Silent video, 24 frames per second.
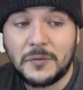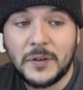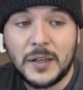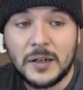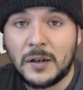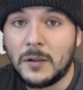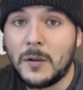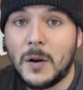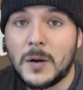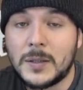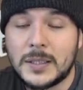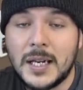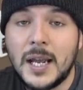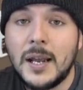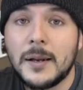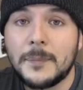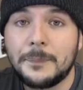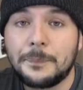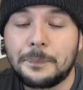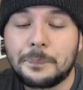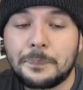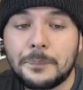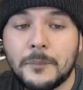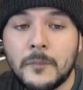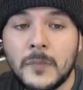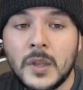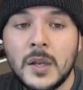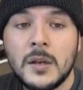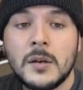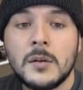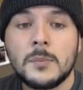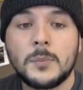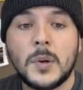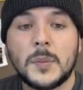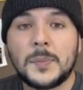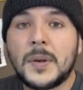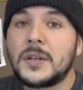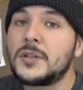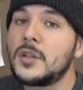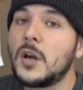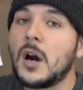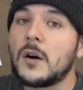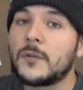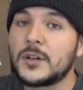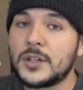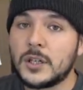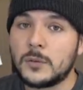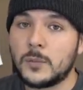in a long time, but because the
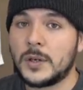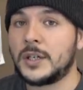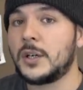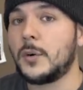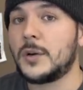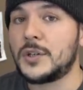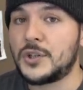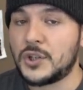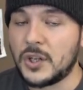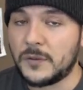Overton window has